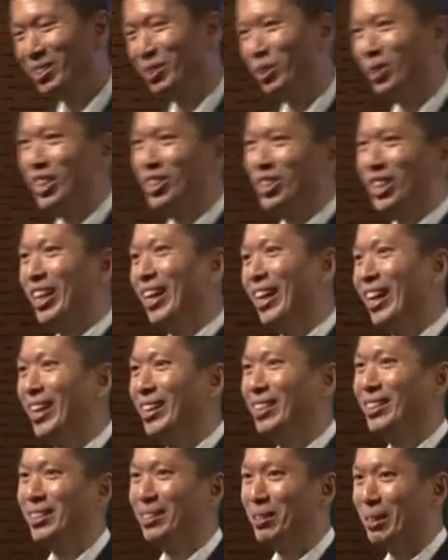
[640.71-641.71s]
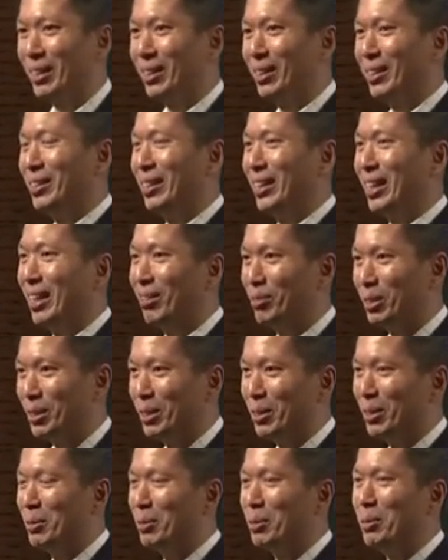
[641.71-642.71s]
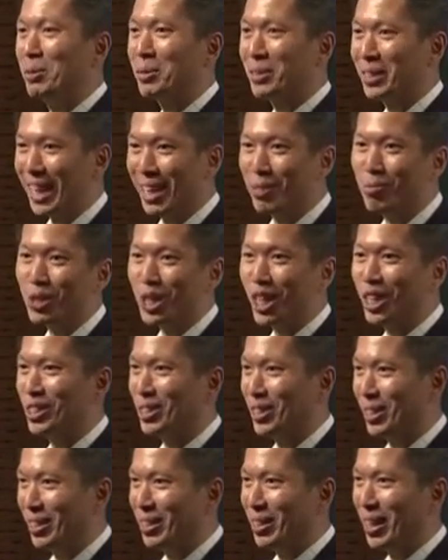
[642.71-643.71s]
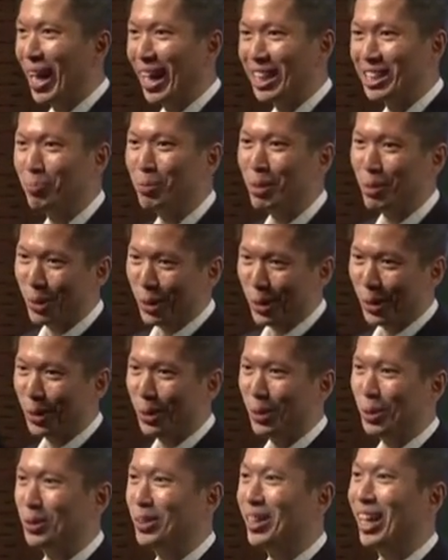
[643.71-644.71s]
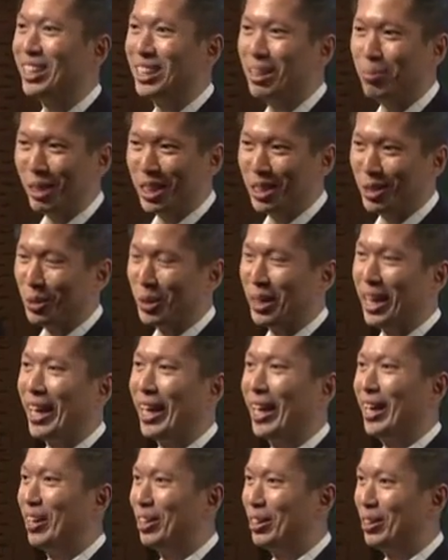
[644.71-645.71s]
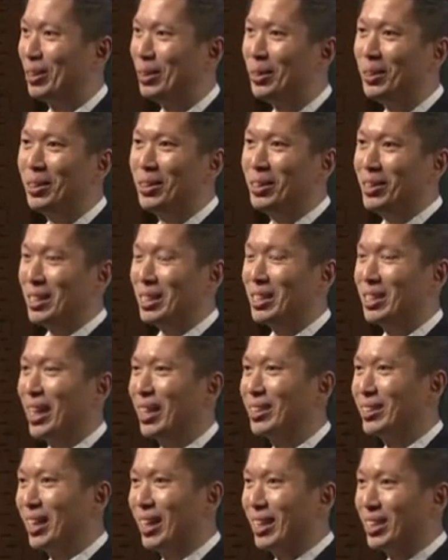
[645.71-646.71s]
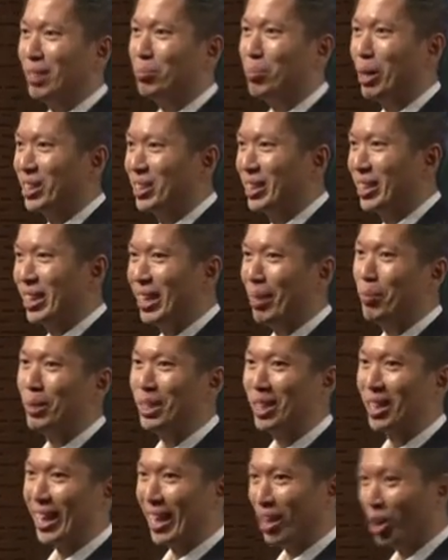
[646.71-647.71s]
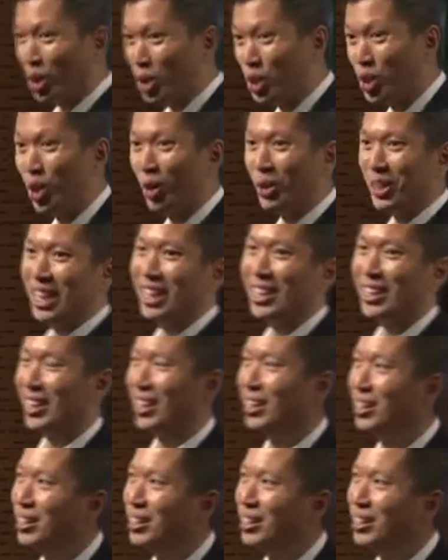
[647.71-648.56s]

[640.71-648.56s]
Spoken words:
So they shake hand. They have a game changer, high-speed rail, 90 minutes to KL, Iskandar, Temasek, CapitaLand, all chiong in.